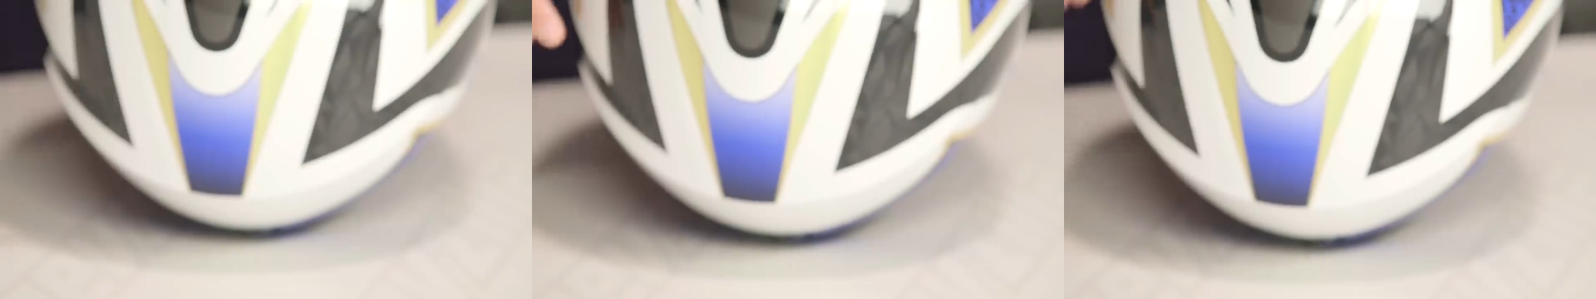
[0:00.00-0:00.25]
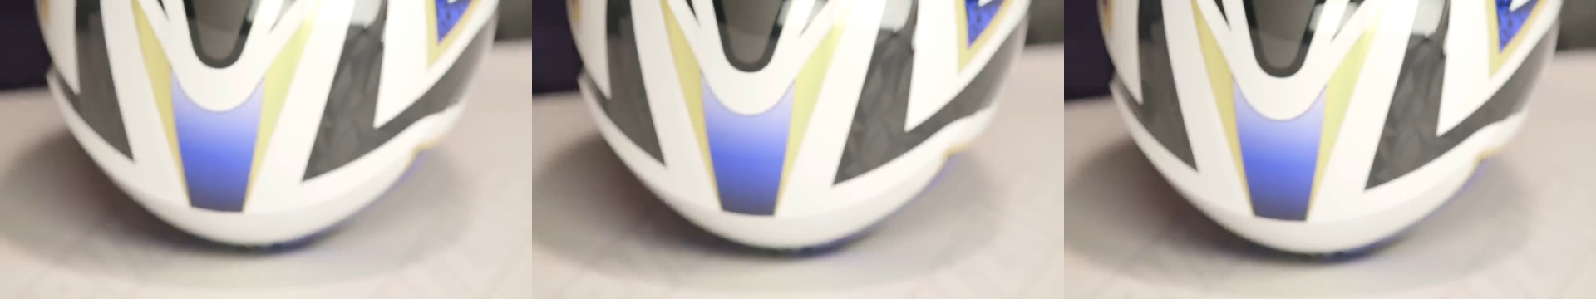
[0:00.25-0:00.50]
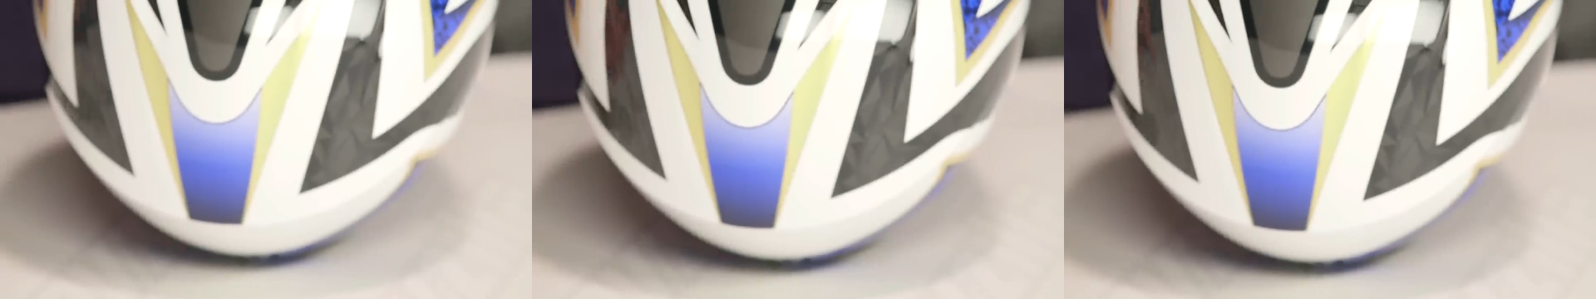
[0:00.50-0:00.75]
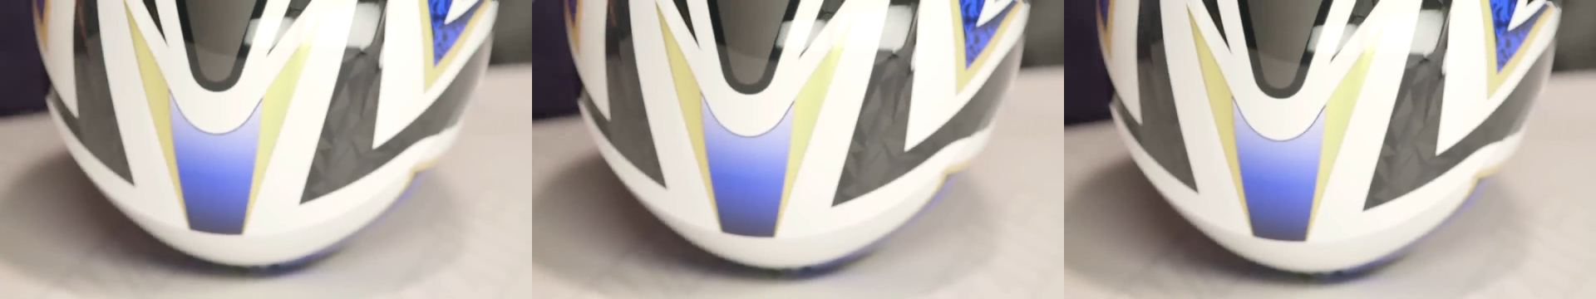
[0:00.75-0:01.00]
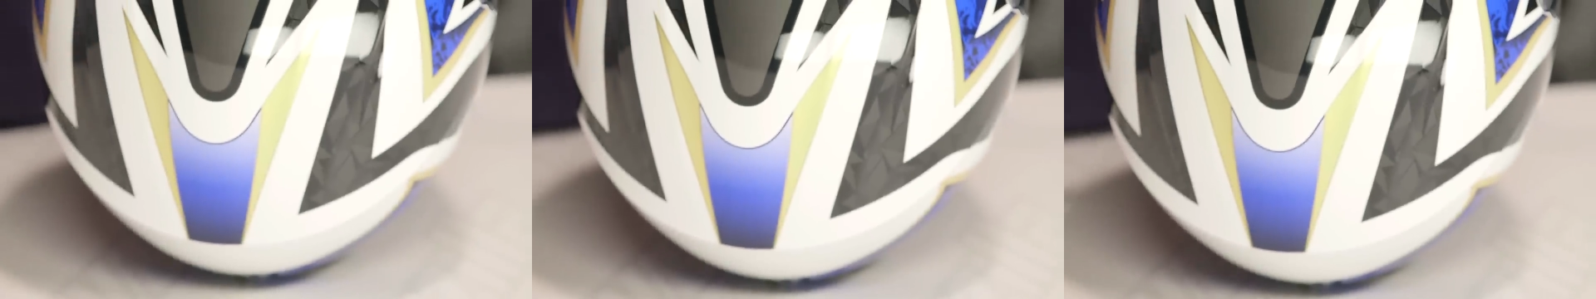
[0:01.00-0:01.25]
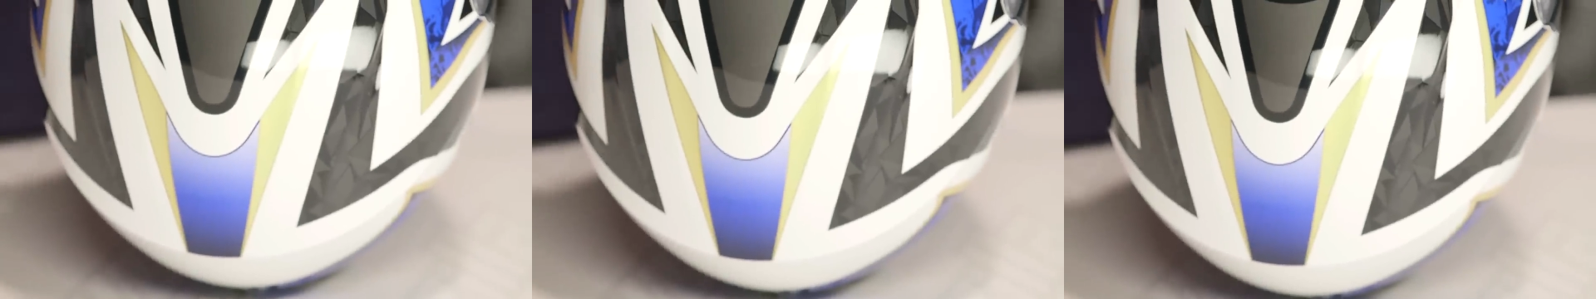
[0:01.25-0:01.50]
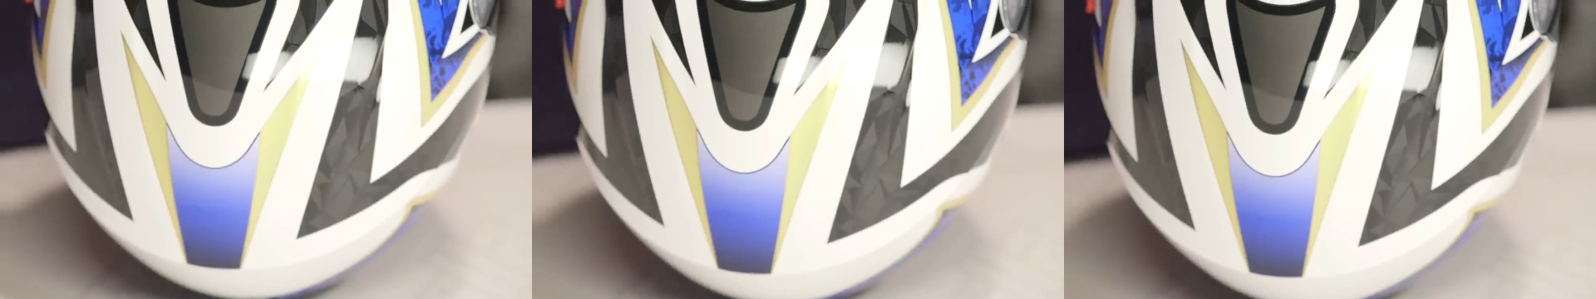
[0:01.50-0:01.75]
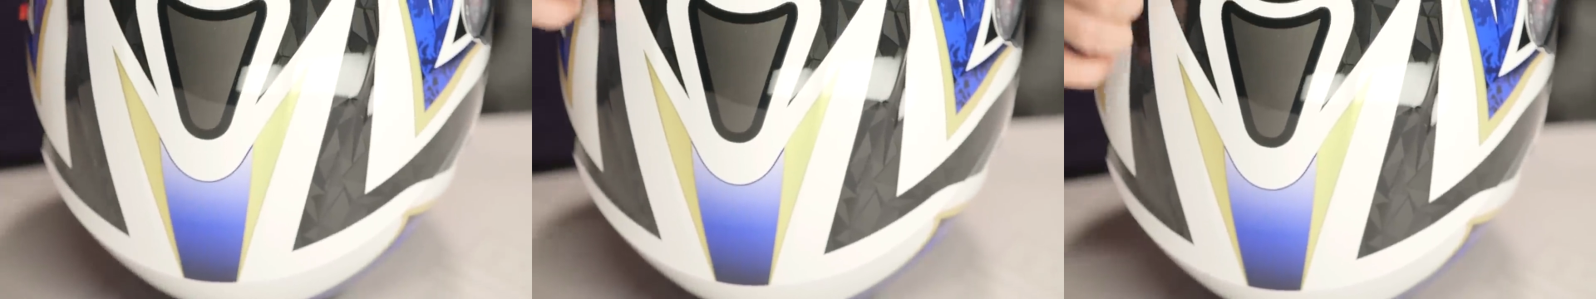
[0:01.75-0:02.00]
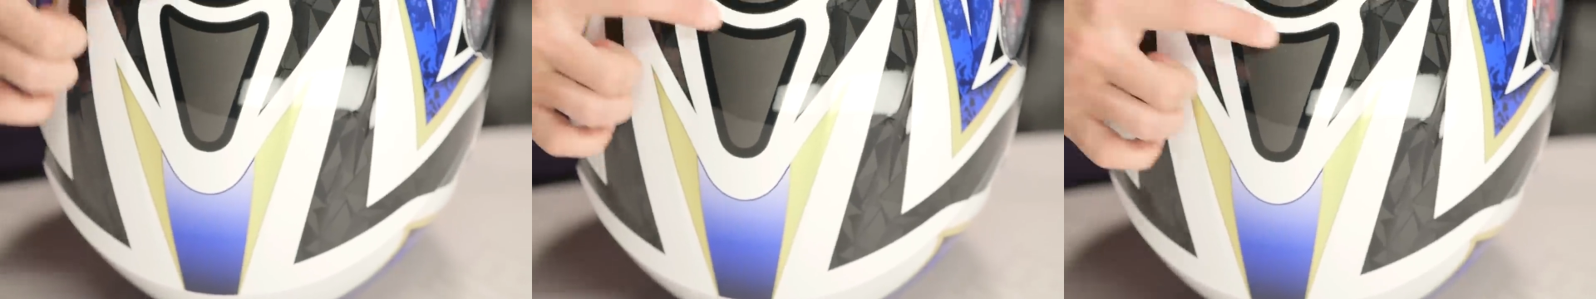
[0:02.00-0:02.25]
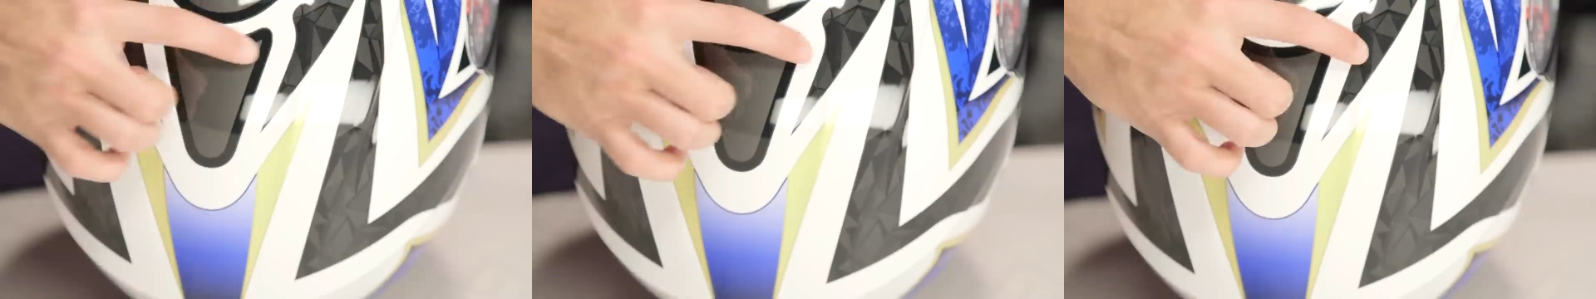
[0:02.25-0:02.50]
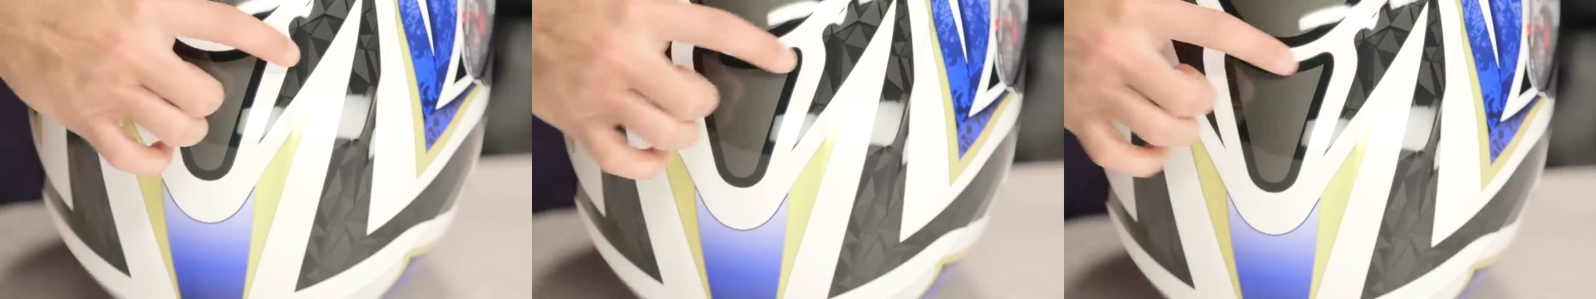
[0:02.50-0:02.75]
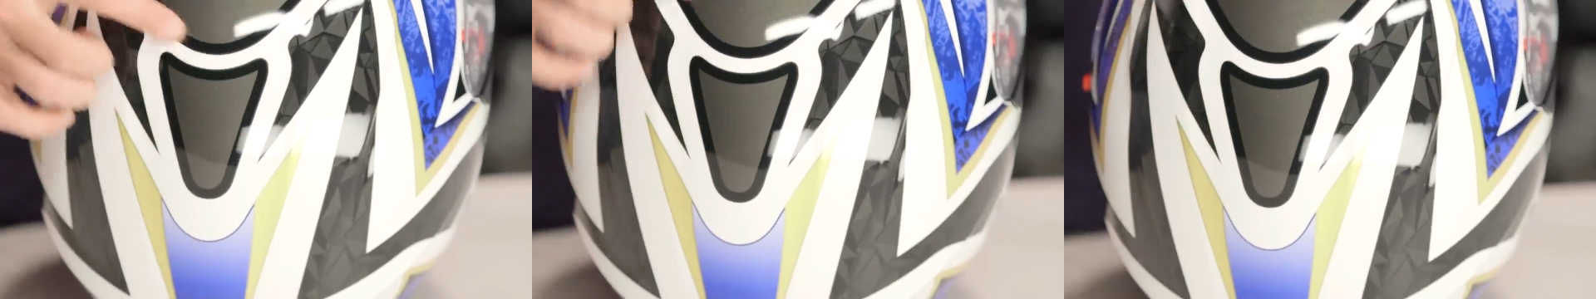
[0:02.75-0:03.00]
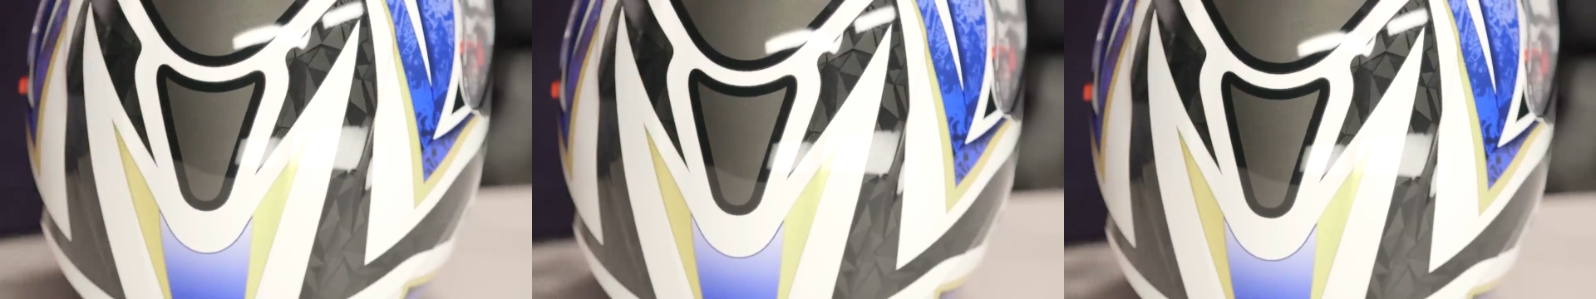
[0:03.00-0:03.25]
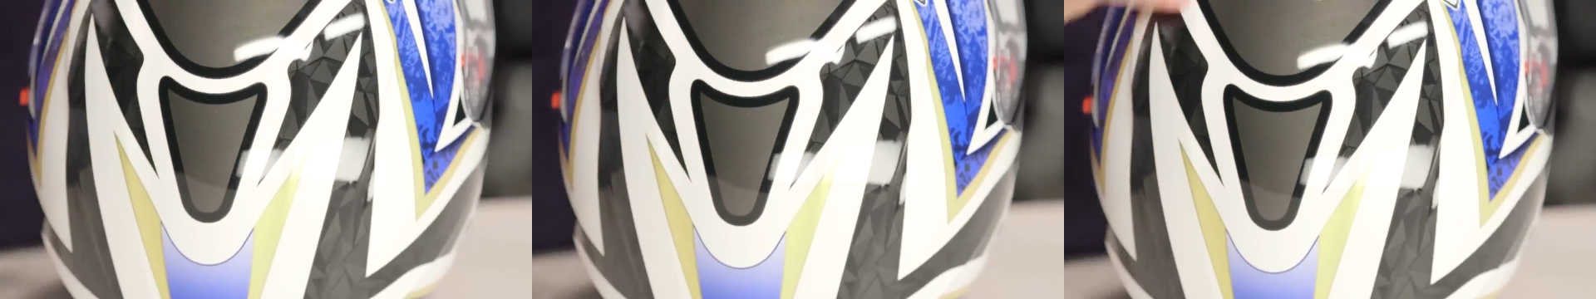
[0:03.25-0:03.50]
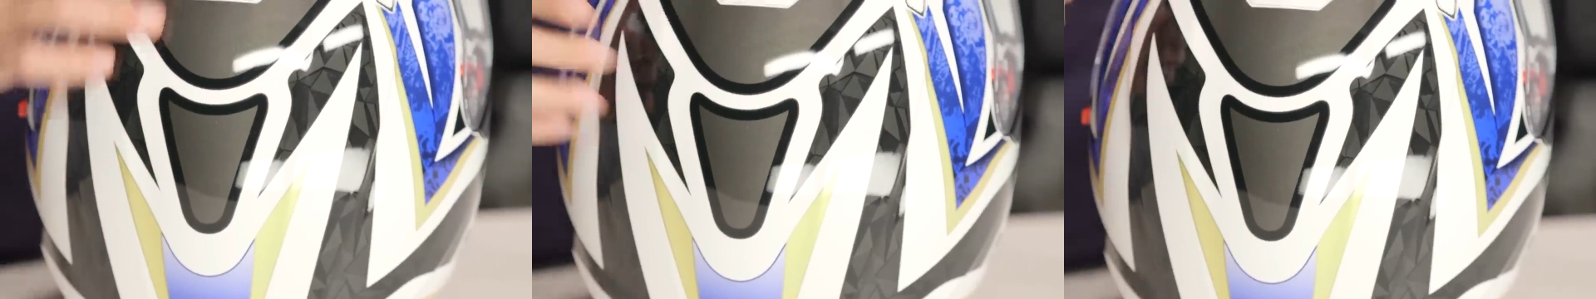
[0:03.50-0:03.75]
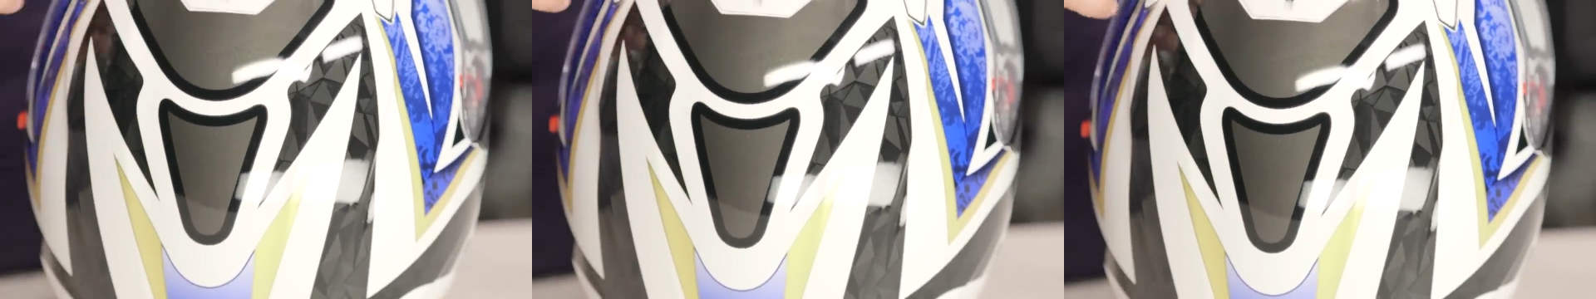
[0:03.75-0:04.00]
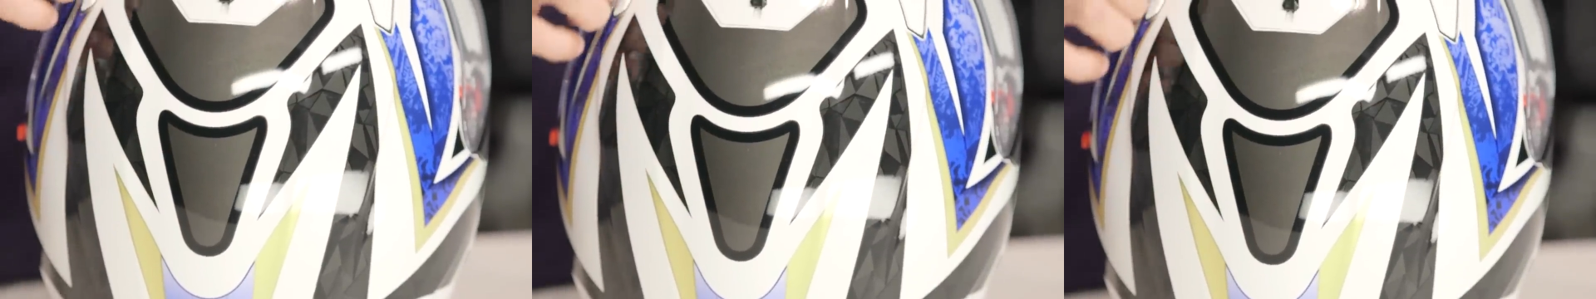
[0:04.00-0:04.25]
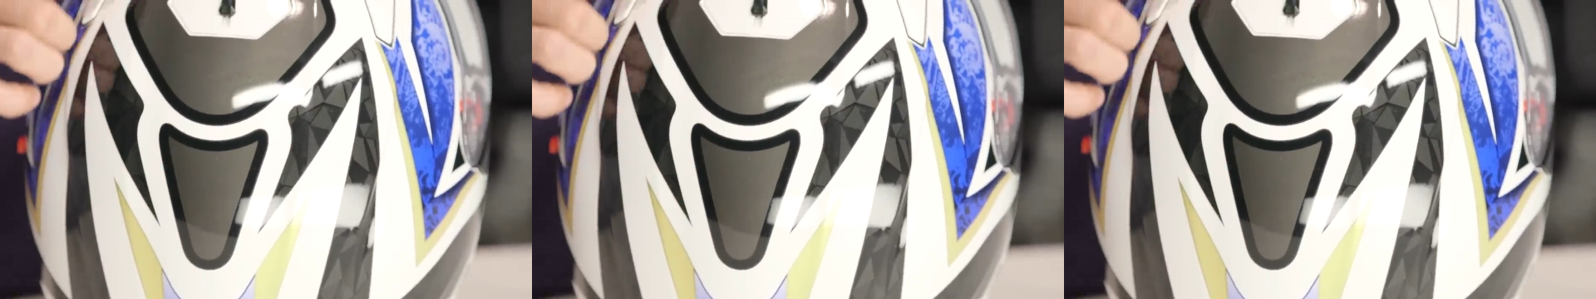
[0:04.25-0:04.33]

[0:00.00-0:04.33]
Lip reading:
Nobody's mouth can be seen.